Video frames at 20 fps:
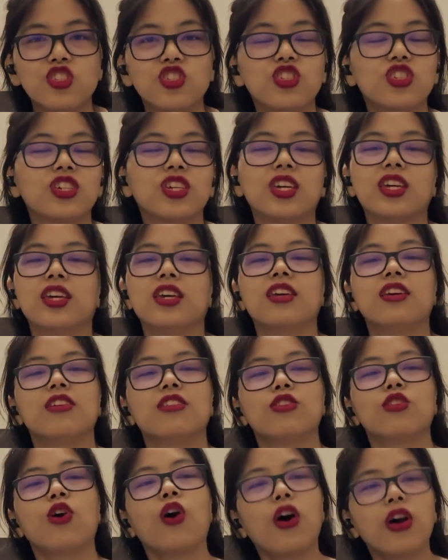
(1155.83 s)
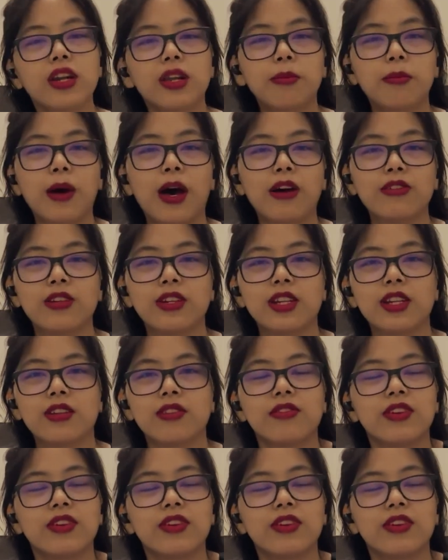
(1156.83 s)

she thought about it,